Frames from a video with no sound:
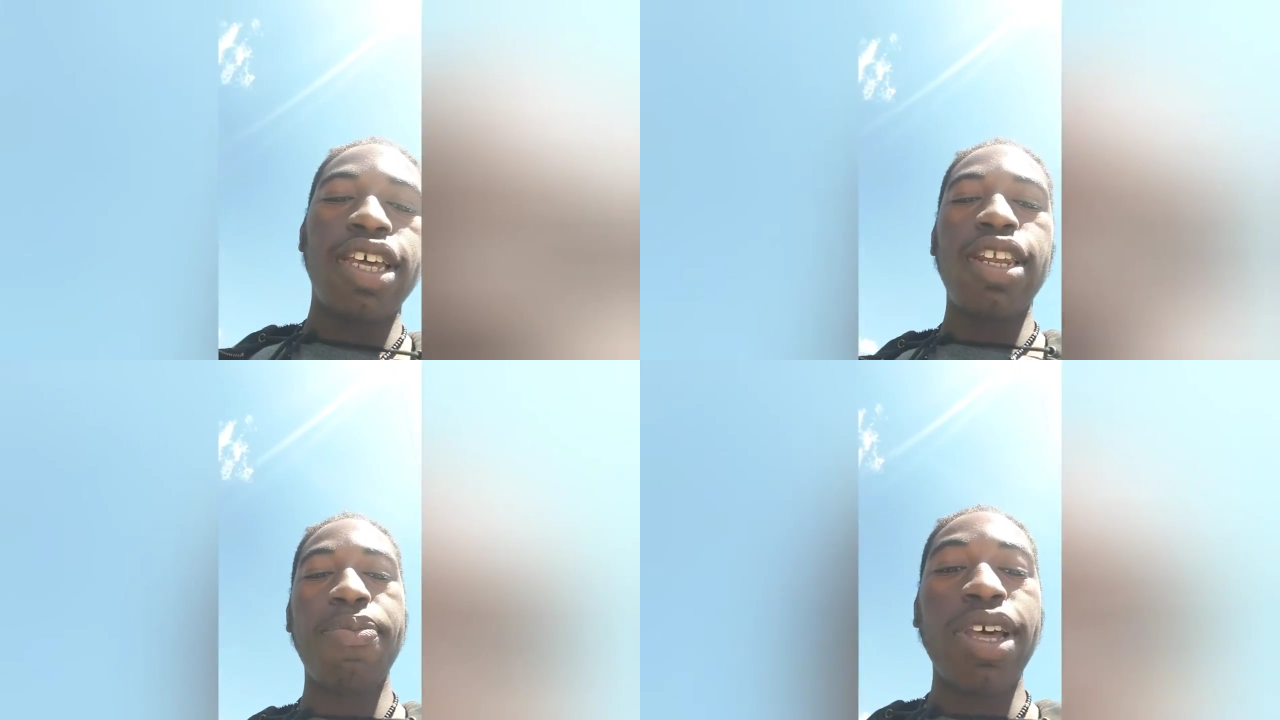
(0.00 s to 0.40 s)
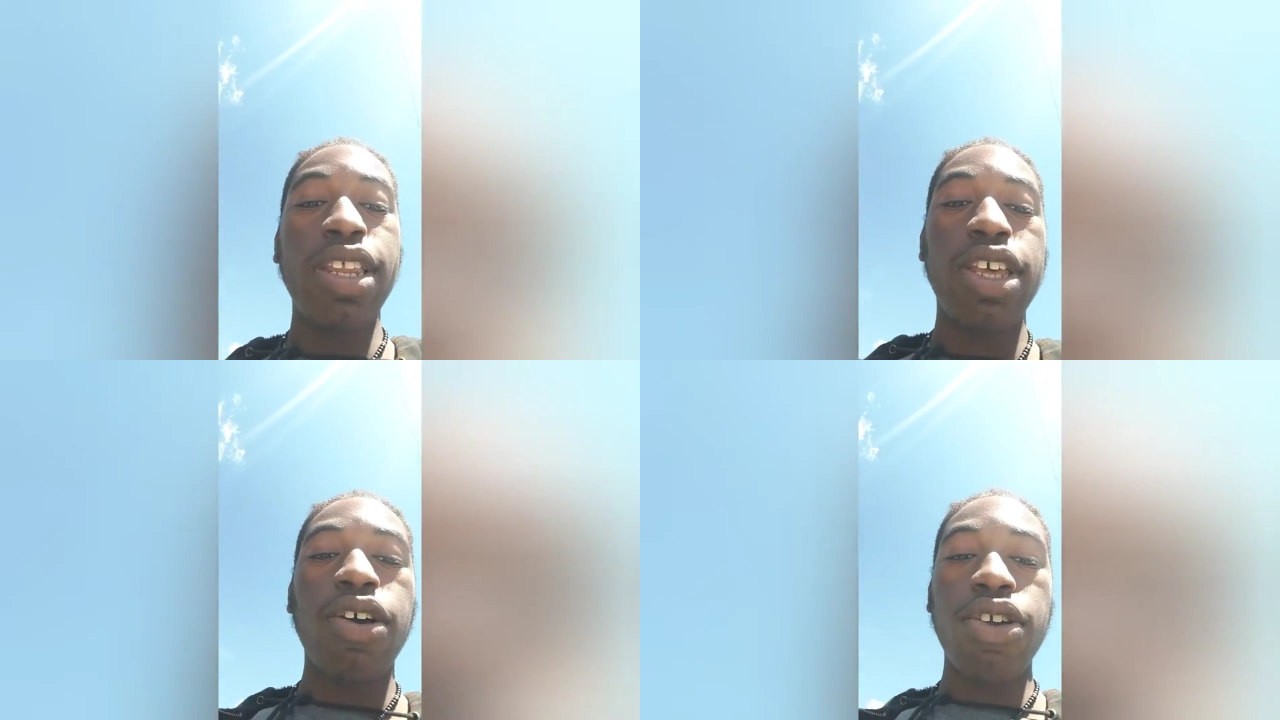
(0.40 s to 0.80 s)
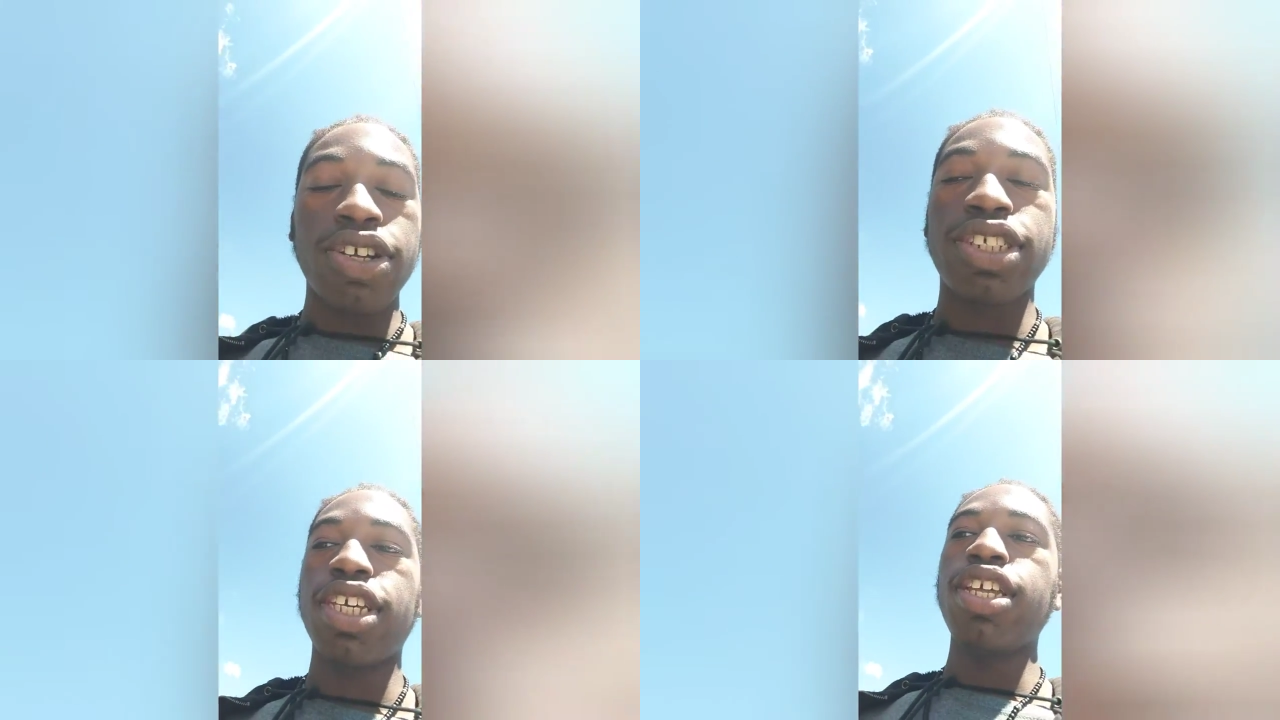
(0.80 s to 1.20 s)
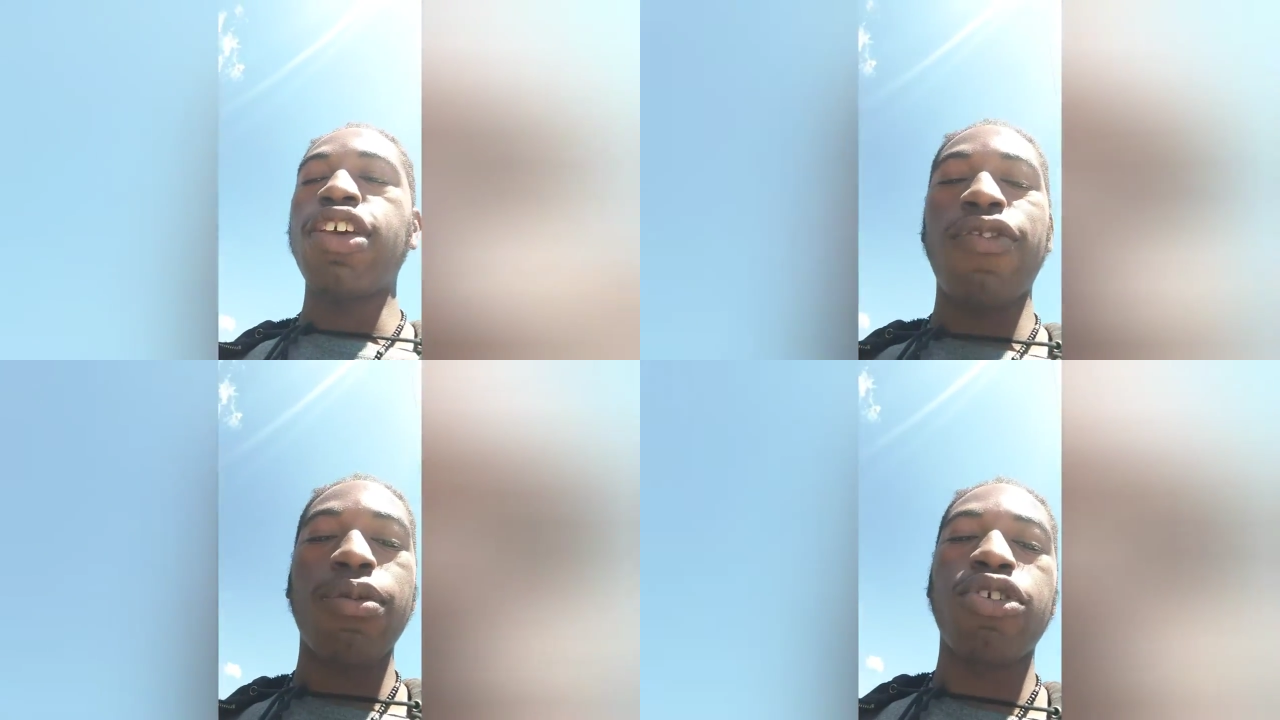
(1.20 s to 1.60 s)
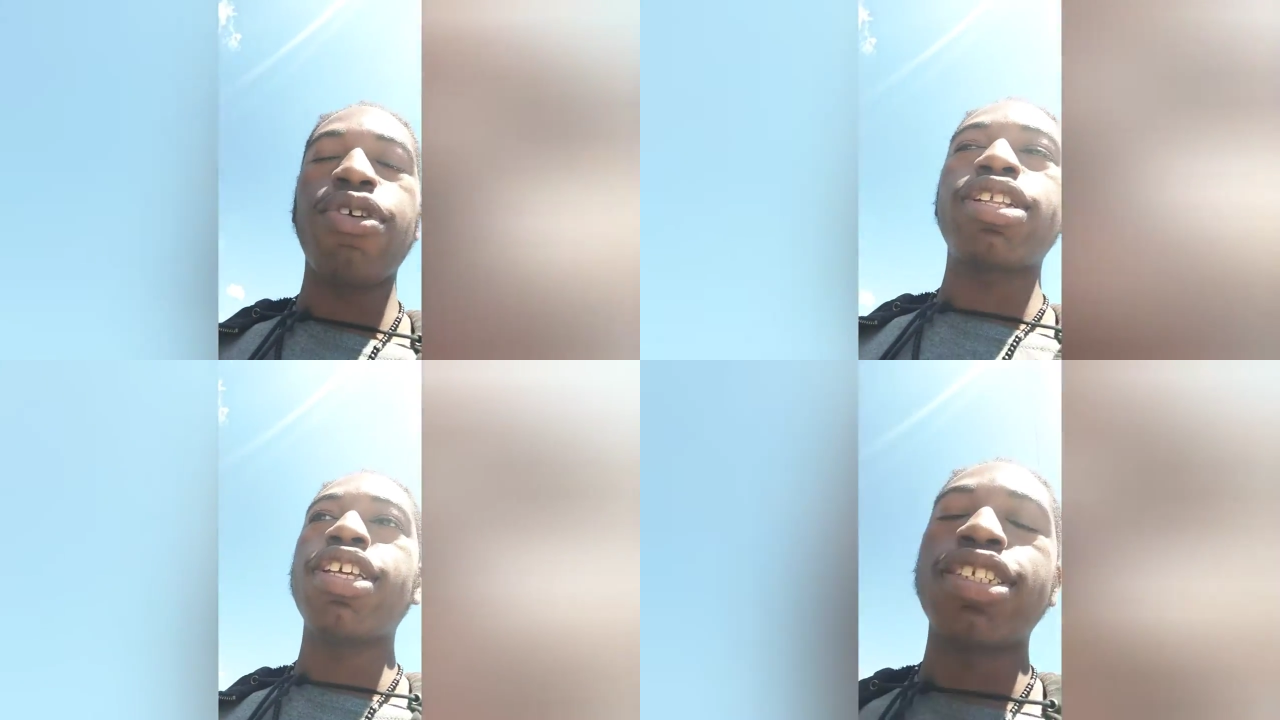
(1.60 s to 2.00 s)
and the melanin on our skin, if I'm
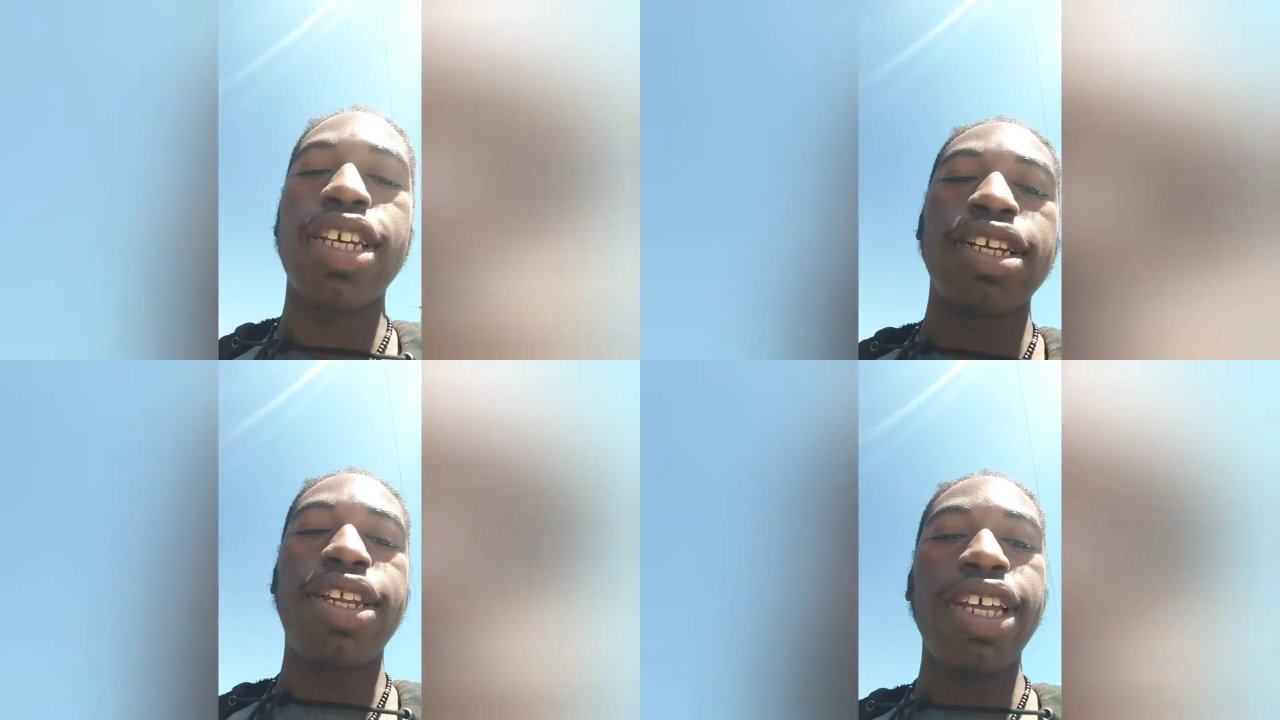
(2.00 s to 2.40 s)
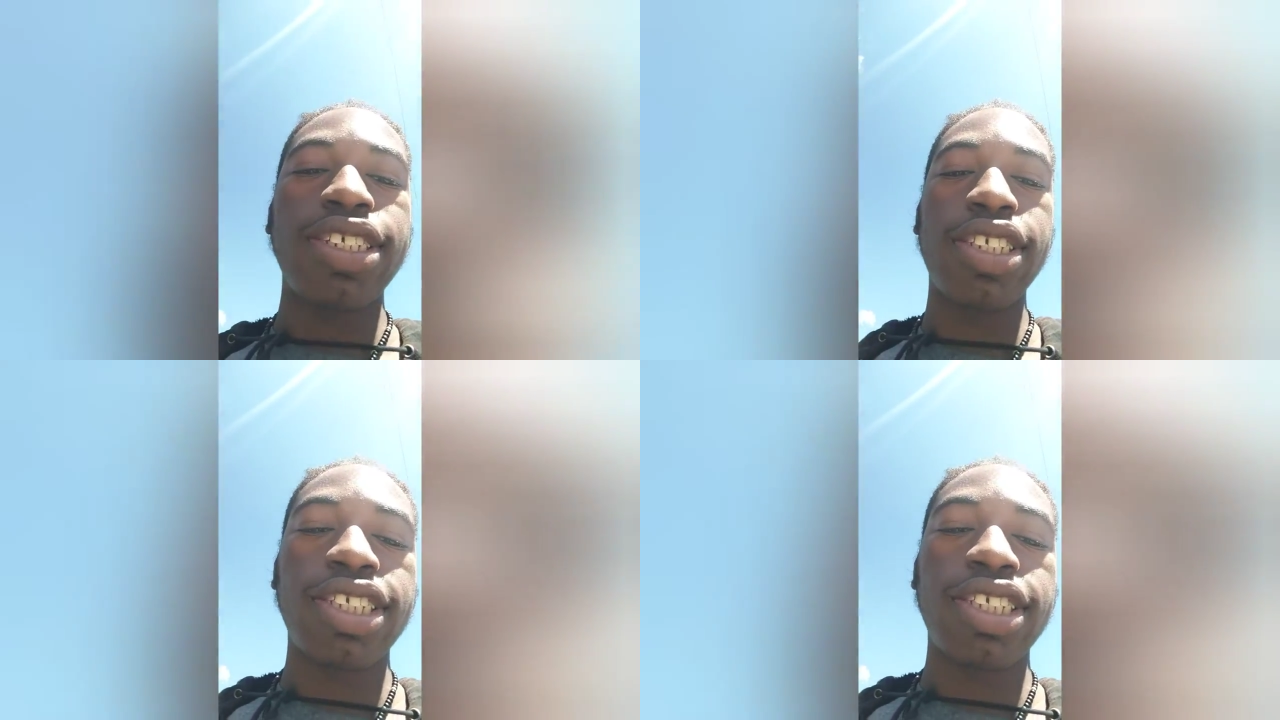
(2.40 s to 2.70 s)
correct, is condensed